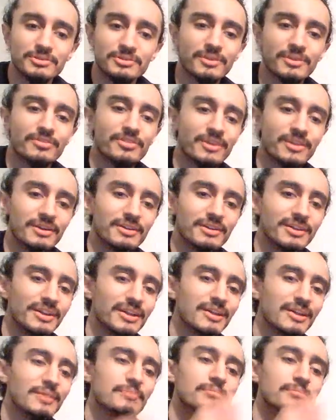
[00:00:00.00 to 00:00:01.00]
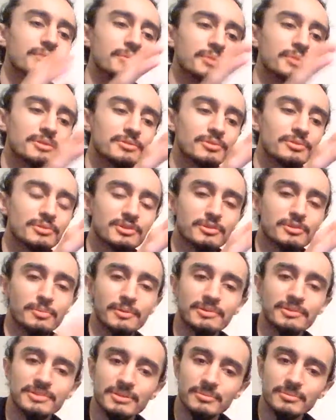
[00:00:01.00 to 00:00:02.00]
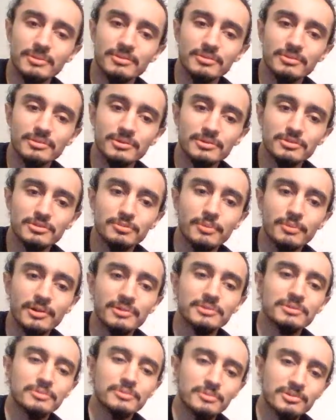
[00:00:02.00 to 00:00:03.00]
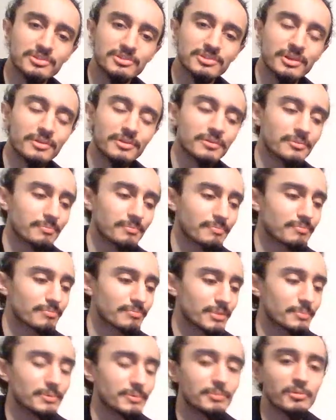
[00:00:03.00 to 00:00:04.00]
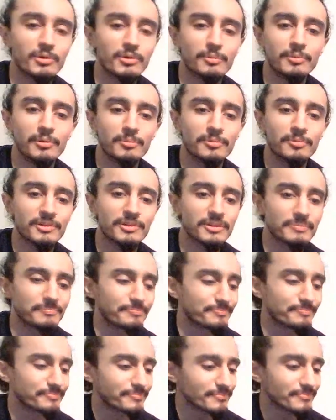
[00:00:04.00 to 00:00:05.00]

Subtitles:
So I thought maybe doing a spear tip that's a little smaller, a little more subtle might be more appropriate.